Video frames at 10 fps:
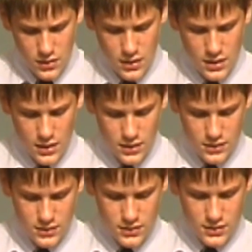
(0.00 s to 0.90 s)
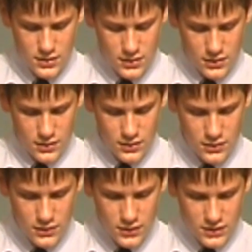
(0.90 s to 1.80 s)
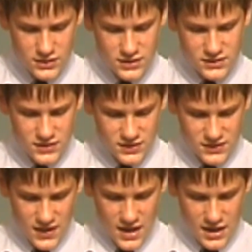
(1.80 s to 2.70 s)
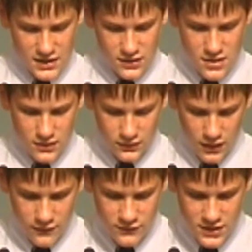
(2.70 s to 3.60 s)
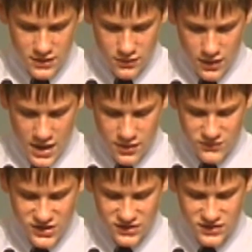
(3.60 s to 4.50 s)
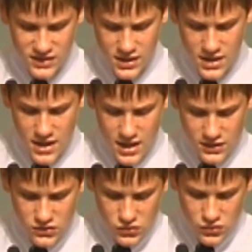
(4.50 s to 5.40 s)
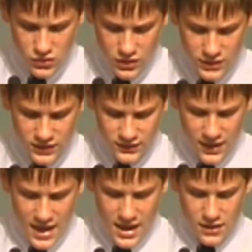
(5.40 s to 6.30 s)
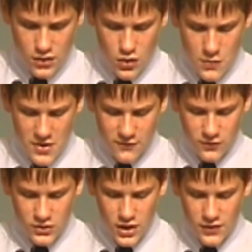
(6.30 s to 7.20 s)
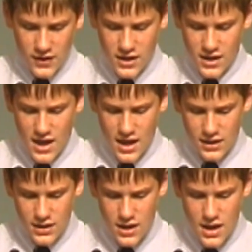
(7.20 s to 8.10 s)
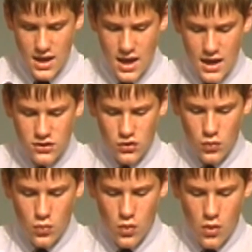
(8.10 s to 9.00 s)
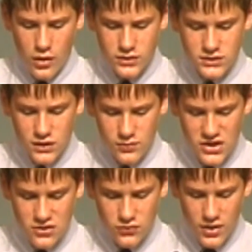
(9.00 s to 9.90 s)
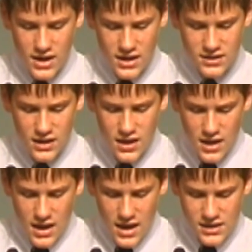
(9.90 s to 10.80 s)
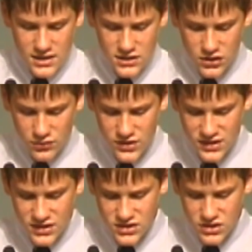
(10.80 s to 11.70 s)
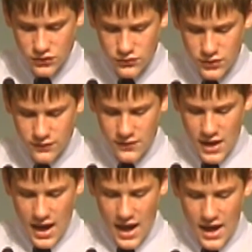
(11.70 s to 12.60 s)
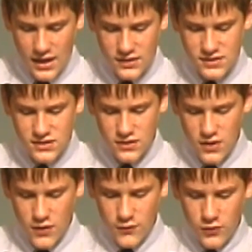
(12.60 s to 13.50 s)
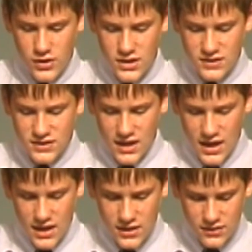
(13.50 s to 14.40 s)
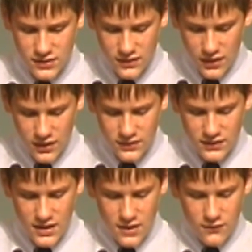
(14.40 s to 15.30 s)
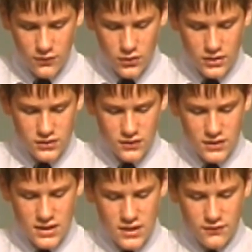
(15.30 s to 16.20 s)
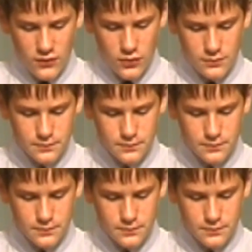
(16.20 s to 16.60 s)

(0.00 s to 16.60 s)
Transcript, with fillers: And Jesus said, "Love ye your enemies, and do good and lend, hoping for nothing again. And your reward shall be great, and ye shall be the children of the highest, for he is kind unto the unthankful and to the evil."